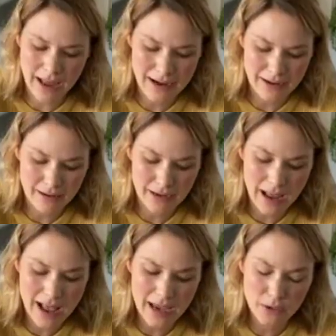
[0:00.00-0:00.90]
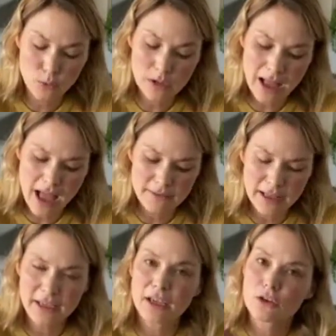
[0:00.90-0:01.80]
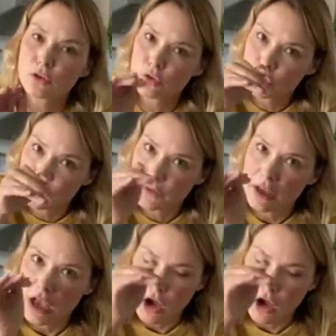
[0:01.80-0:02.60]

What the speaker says: and it will have like a curve